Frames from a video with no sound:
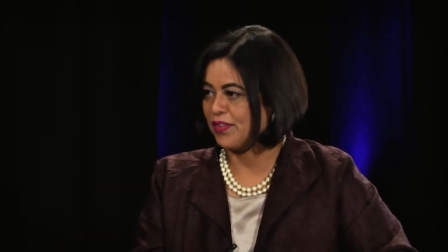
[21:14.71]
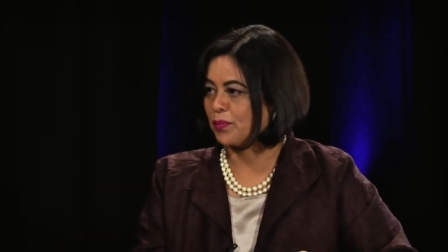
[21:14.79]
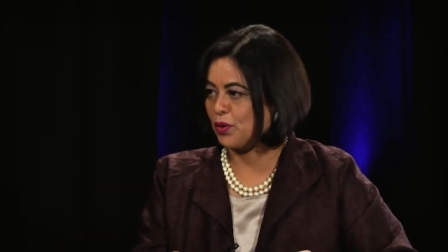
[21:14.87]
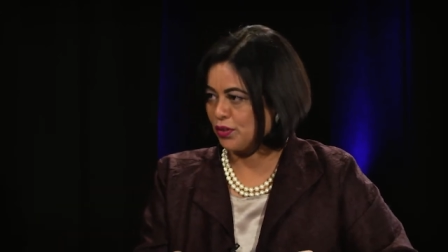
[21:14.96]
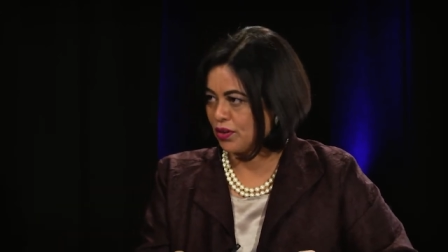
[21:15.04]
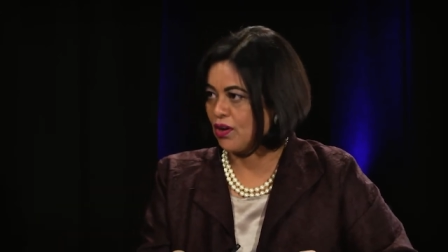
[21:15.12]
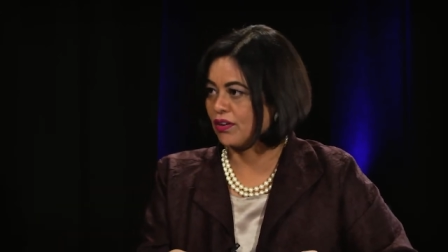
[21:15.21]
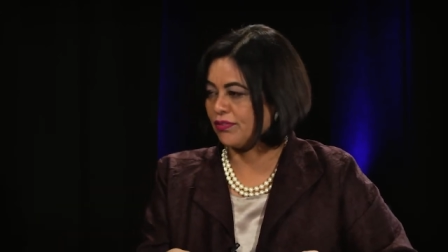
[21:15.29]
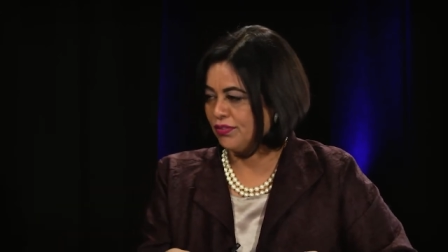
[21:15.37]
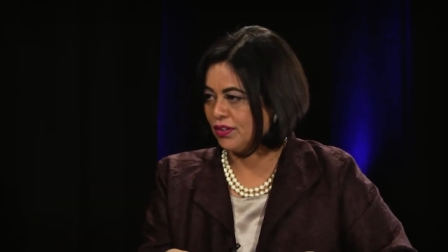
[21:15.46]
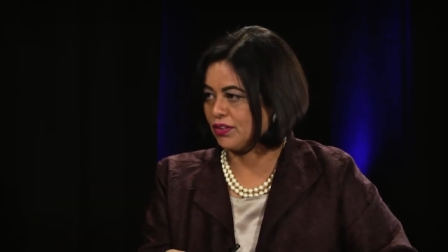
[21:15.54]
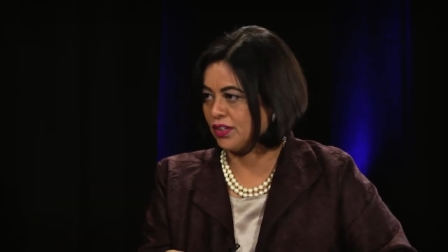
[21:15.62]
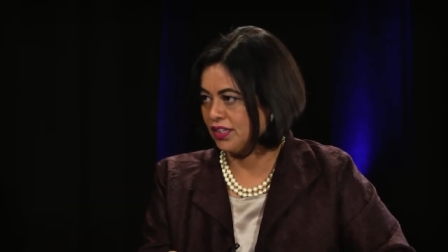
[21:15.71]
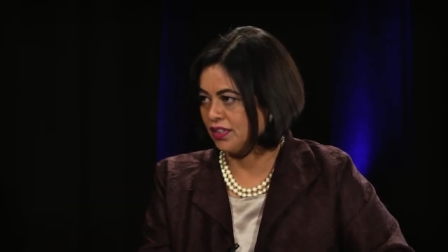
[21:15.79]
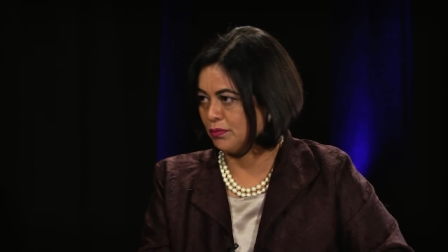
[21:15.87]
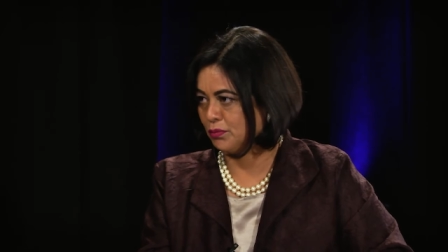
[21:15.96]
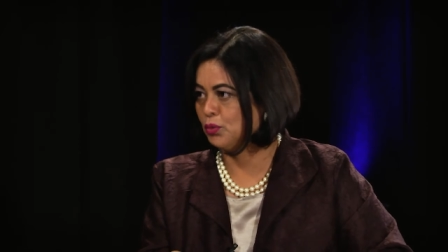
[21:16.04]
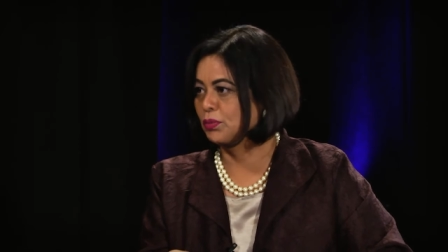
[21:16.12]
That's other right. protocol
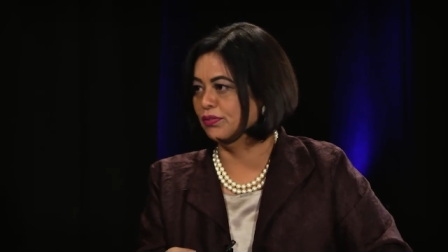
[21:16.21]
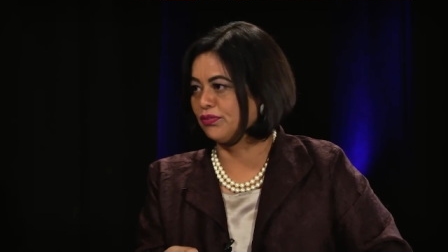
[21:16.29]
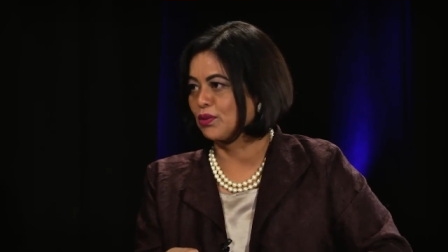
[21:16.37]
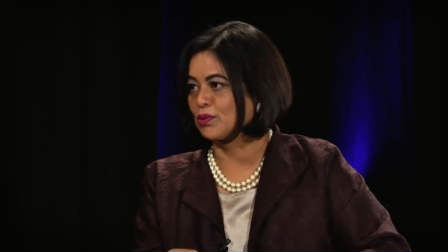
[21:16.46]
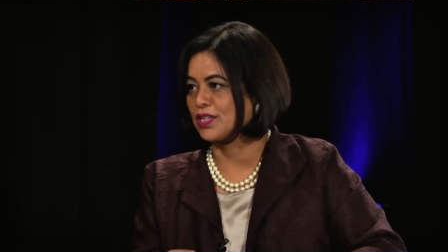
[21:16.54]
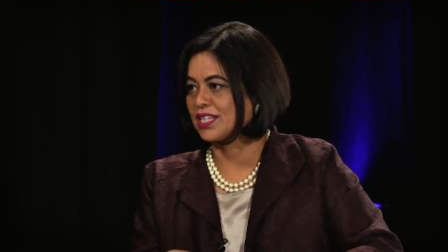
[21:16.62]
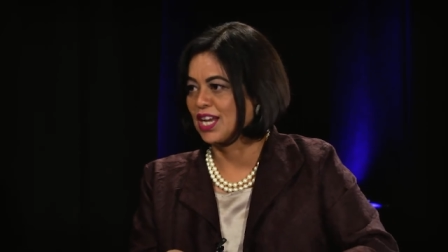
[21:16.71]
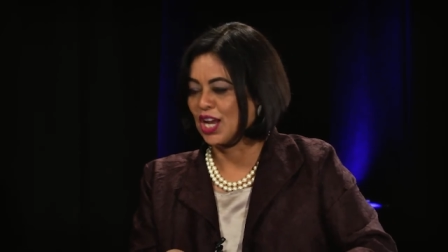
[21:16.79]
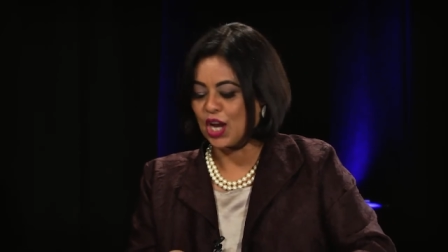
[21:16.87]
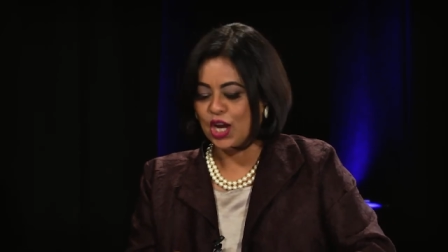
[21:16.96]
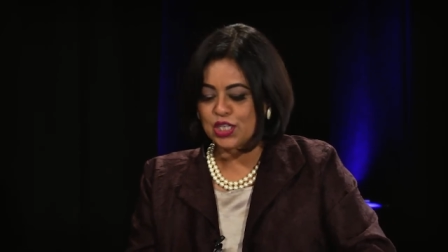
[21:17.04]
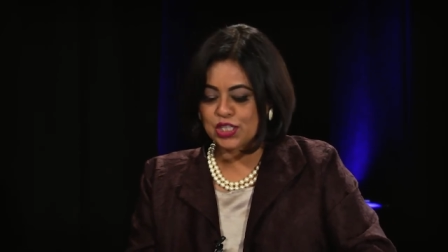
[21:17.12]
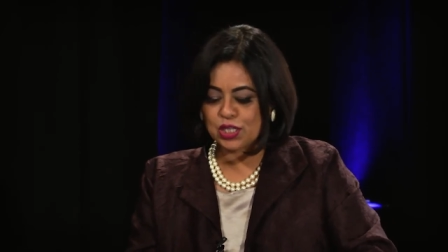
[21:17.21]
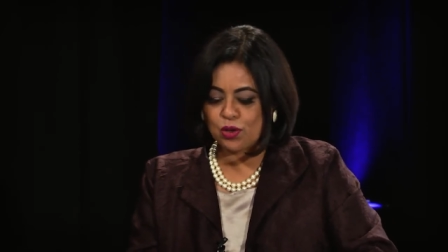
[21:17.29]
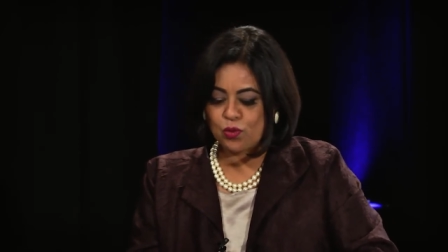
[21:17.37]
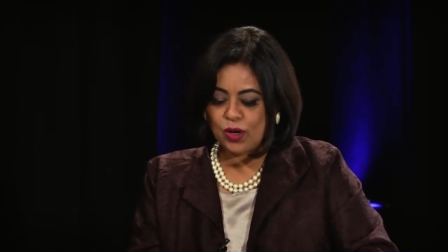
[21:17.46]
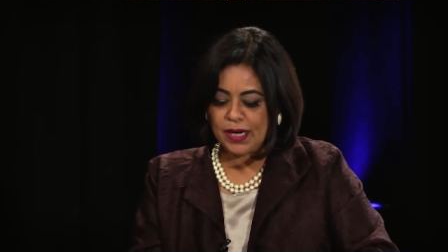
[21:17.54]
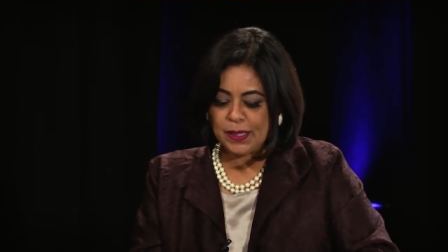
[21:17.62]
for mobile phones. That's right.
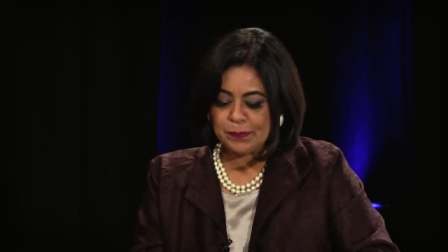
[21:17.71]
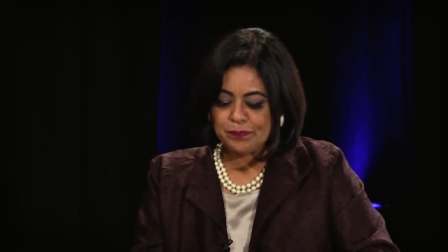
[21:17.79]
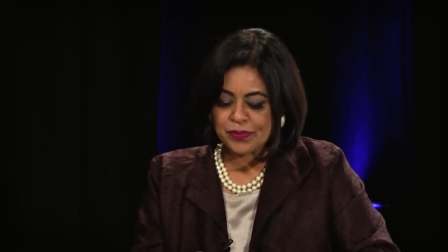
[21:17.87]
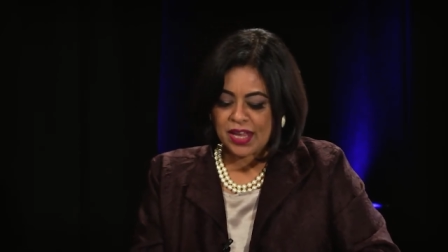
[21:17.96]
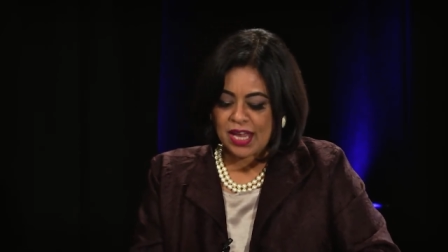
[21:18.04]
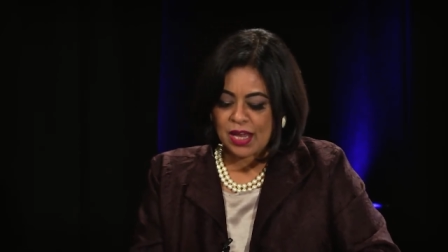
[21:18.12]
So